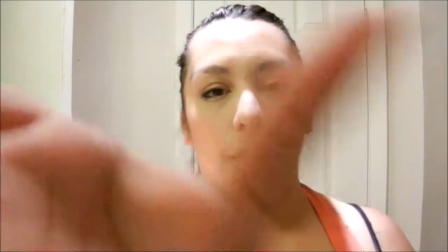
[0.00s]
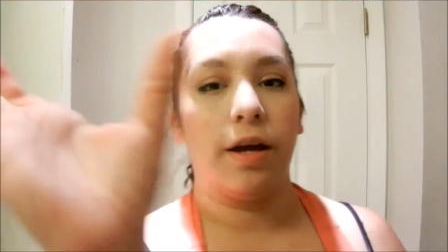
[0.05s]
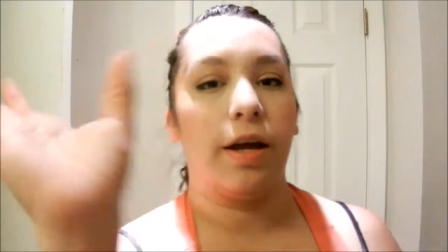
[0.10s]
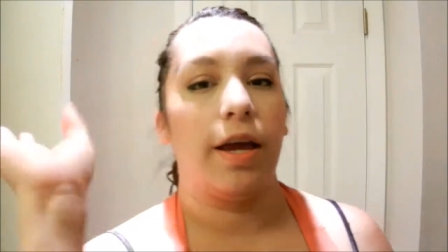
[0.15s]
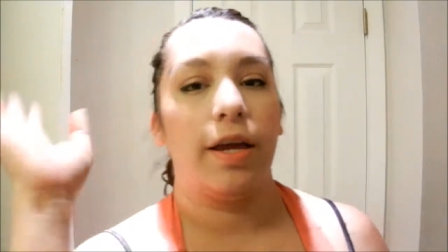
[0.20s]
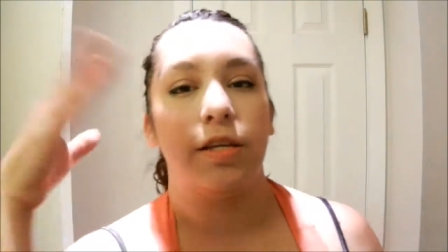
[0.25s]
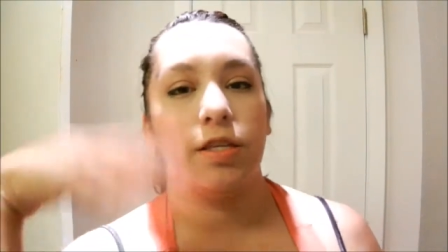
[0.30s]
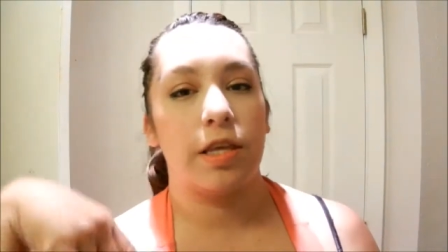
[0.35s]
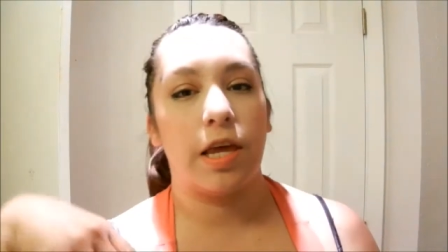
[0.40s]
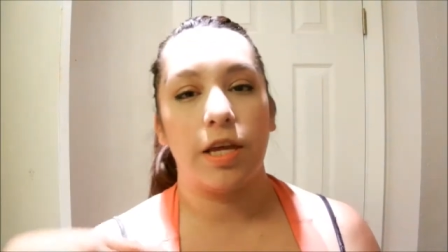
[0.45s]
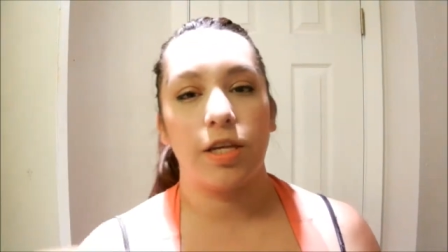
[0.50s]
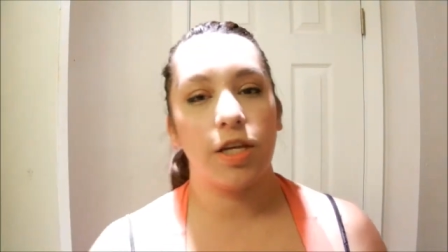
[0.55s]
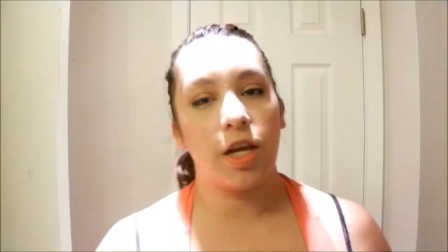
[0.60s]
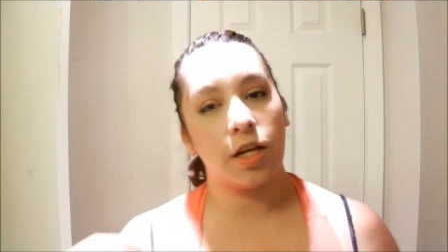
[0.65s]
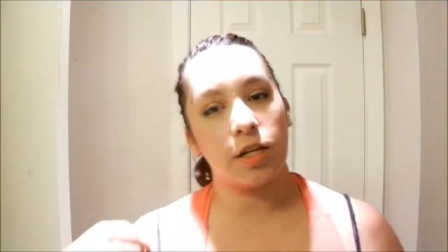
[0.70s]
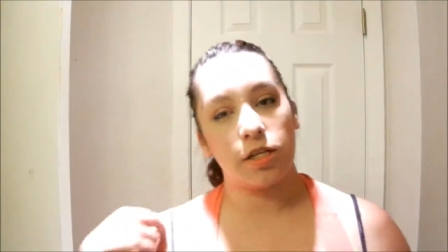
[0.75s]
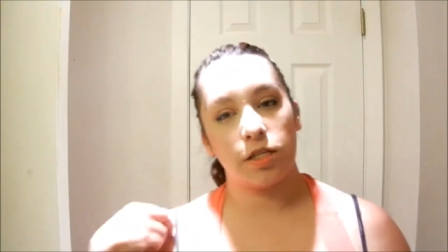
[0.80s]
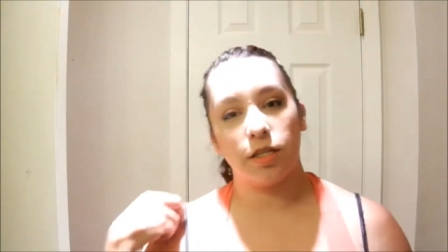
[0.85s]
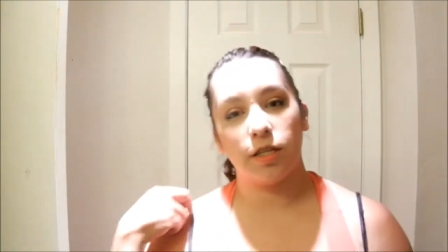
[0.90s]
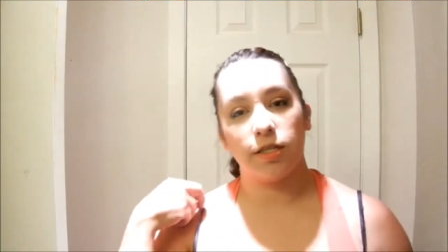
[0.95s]
okay, so I
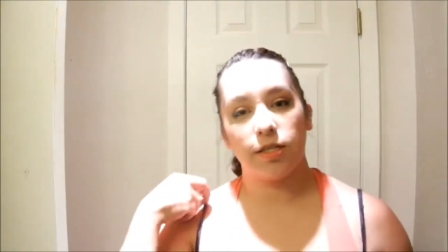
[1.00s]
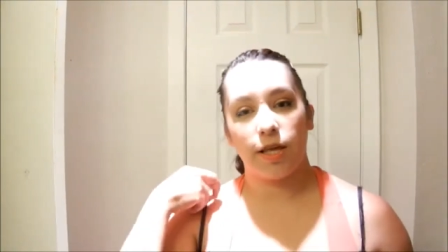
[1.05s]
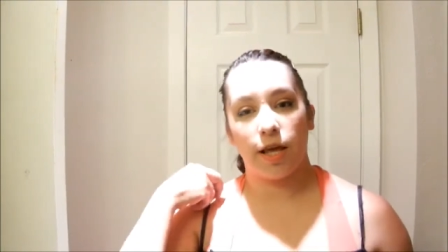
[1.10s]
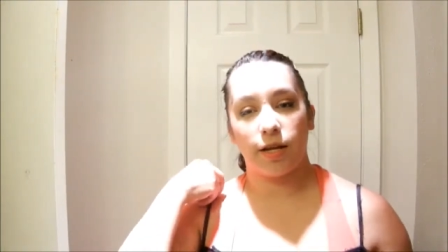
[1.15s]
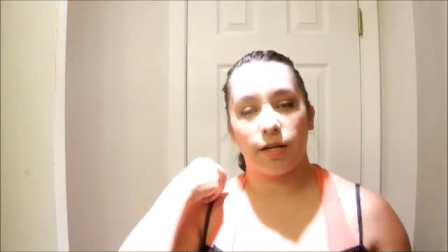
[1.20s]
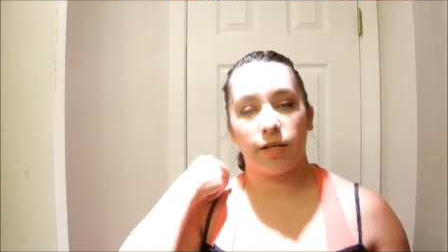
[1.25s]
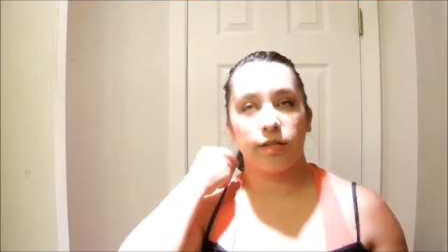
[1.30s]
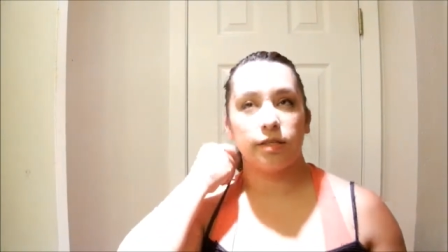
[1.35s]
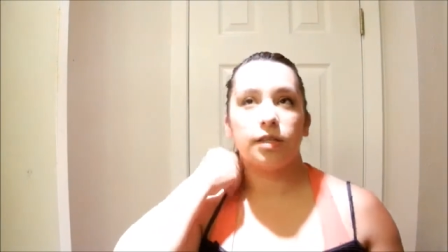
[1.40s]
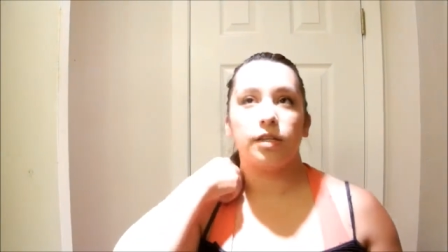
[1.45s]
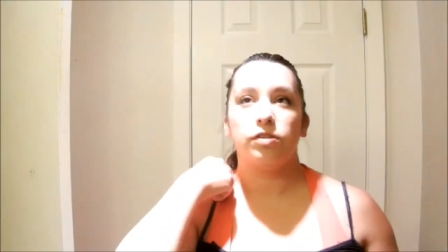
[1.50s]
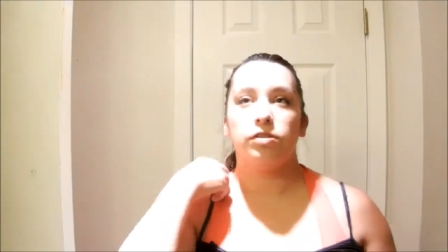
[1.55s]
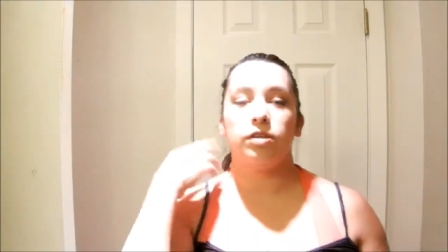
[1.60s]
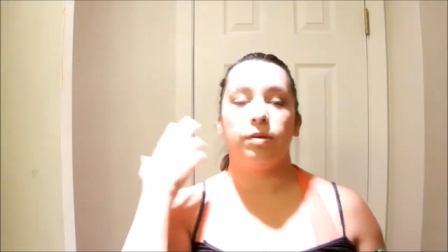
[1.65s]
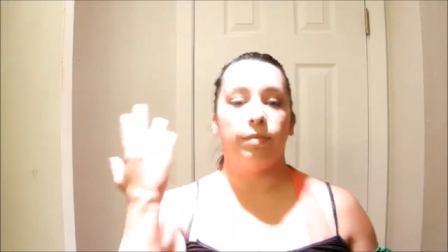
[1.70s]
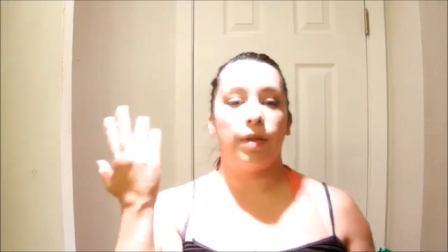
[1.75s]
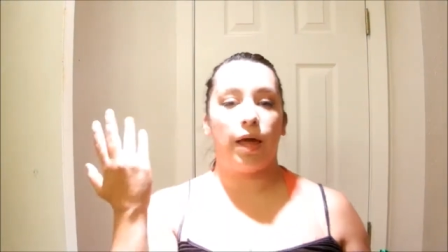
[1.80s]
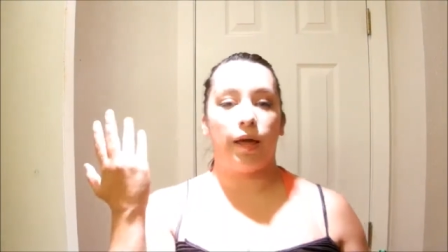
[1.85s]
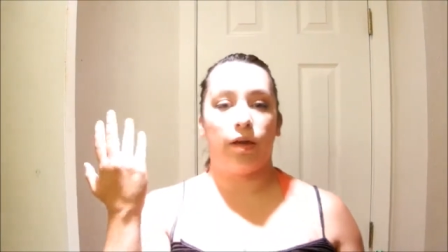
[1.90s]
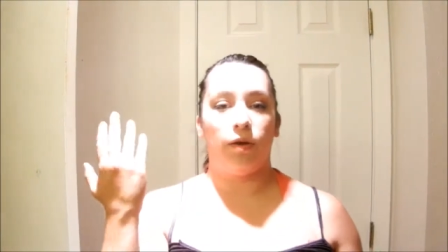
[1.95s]
changed the settings because
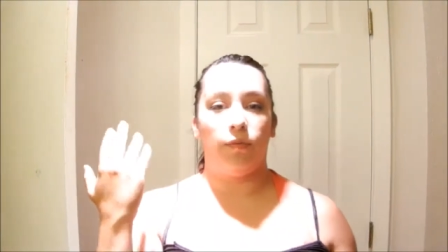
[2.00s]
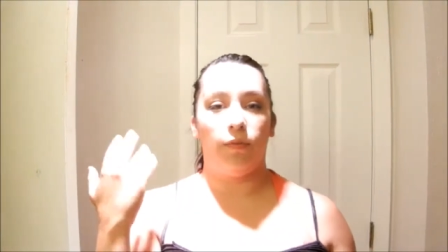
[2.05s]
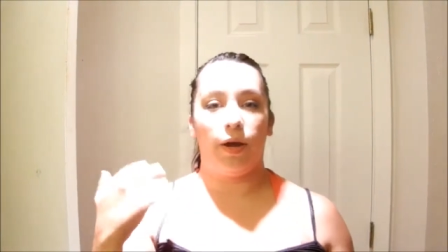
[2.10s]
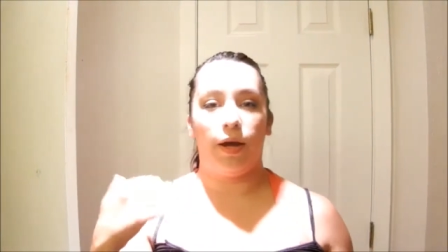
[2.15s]
I'm black and